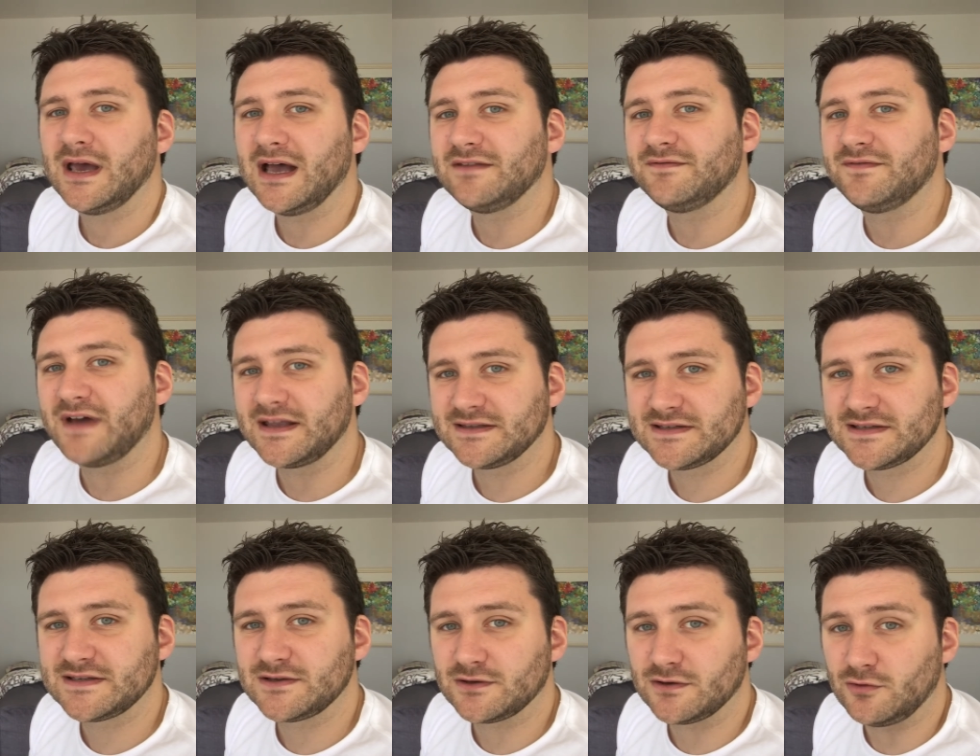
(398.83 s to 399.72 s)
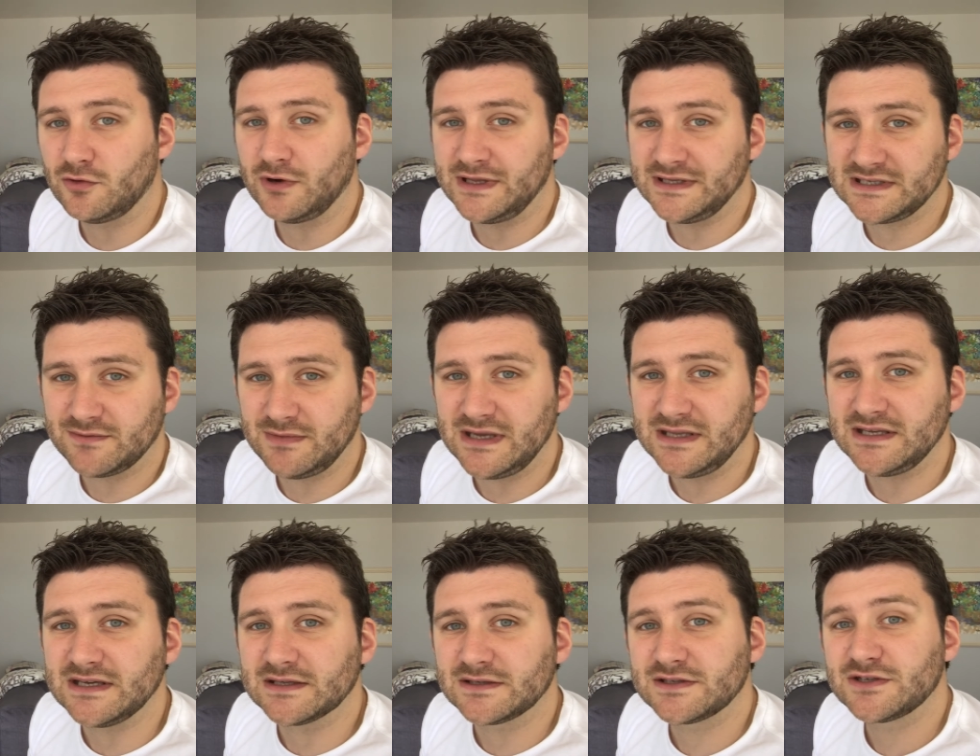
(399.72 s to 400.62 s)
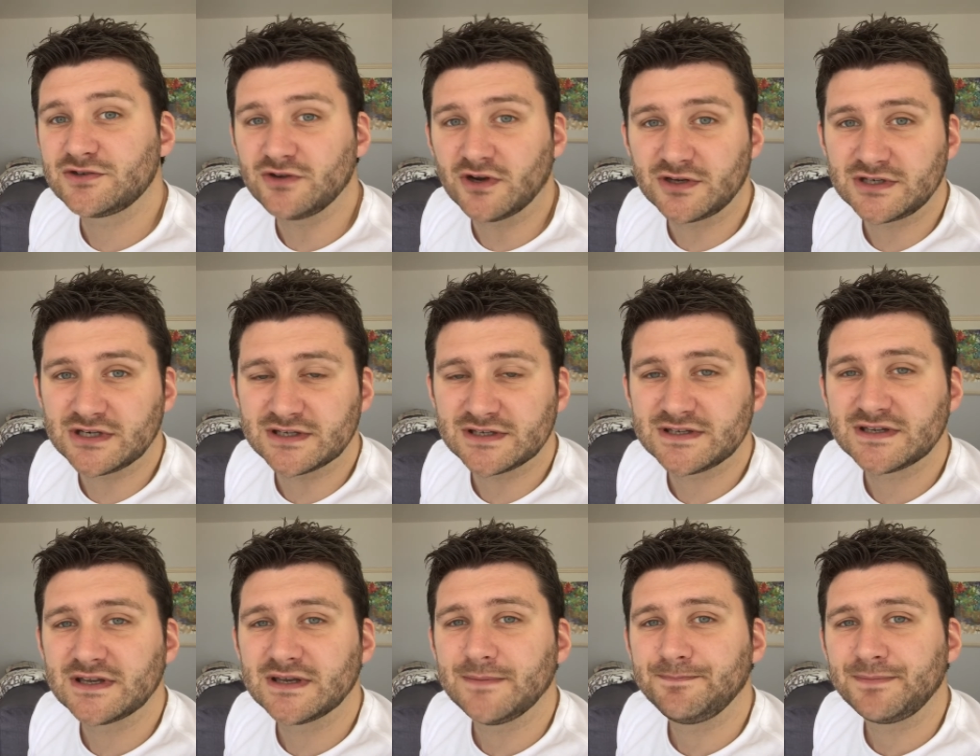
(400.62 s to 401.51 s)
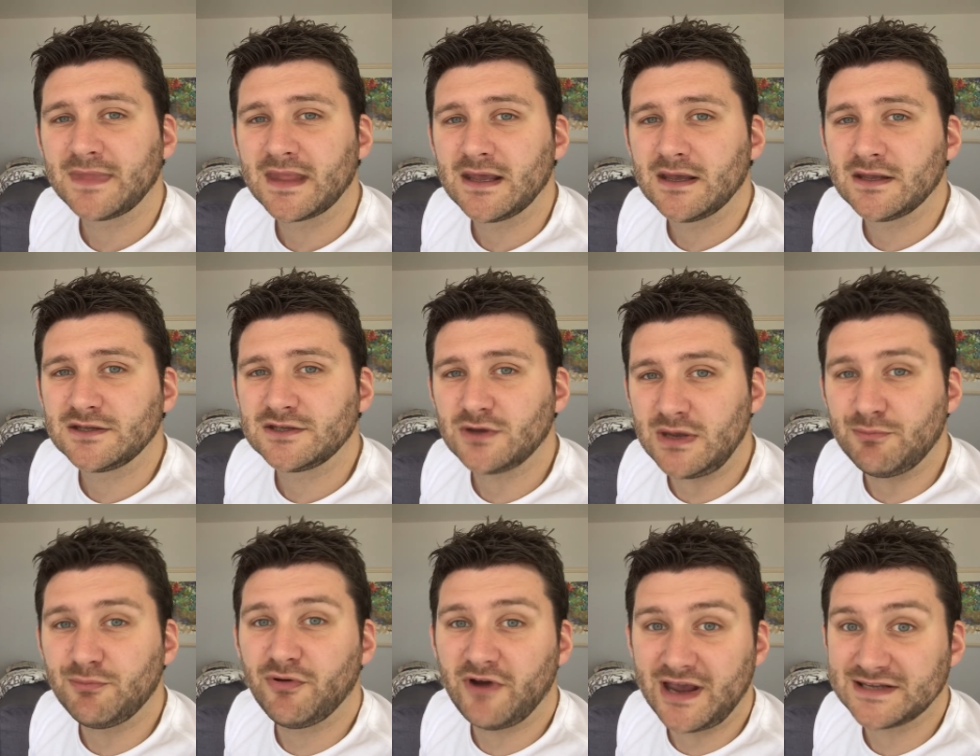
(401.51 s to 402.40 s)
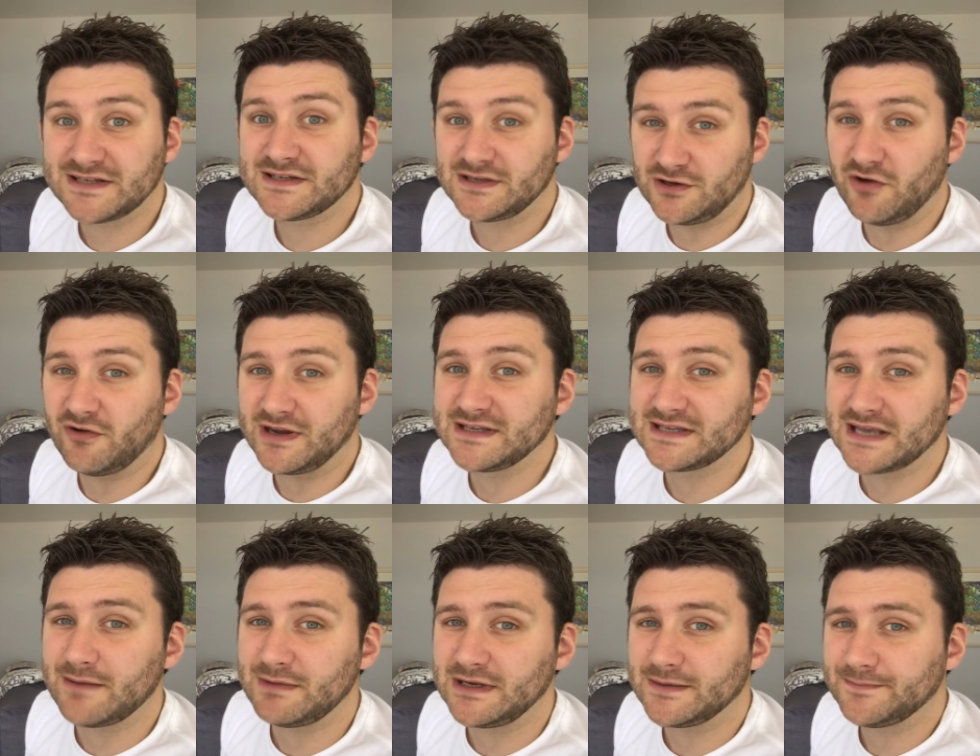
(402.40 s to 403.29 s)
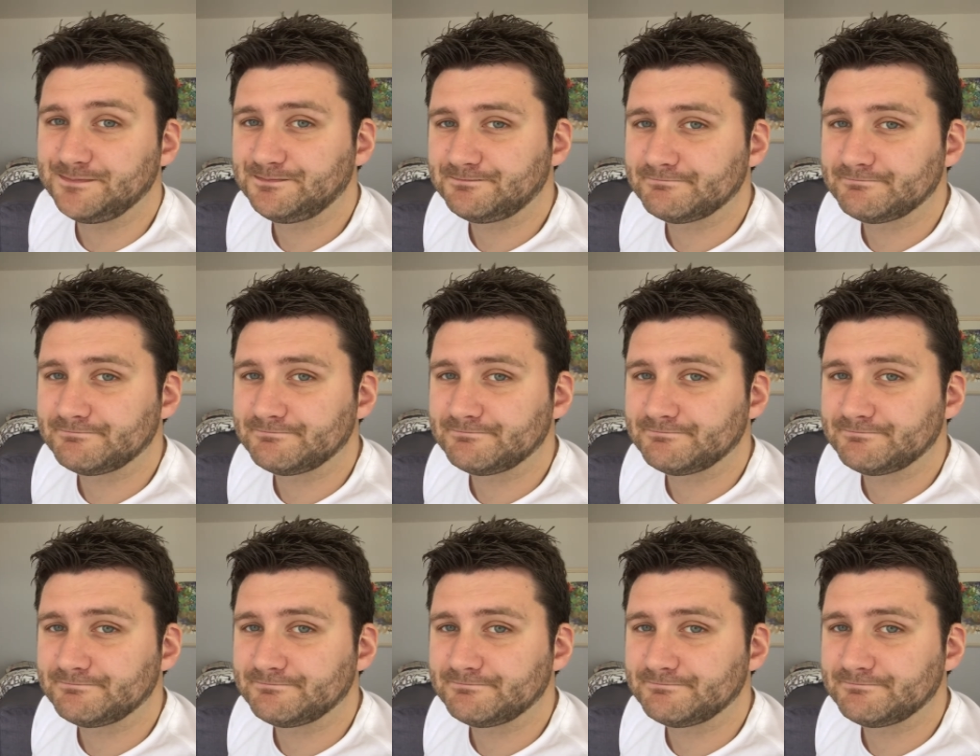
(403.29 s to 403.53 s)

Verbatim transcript: advanced or intermediate structures to impress your examiner.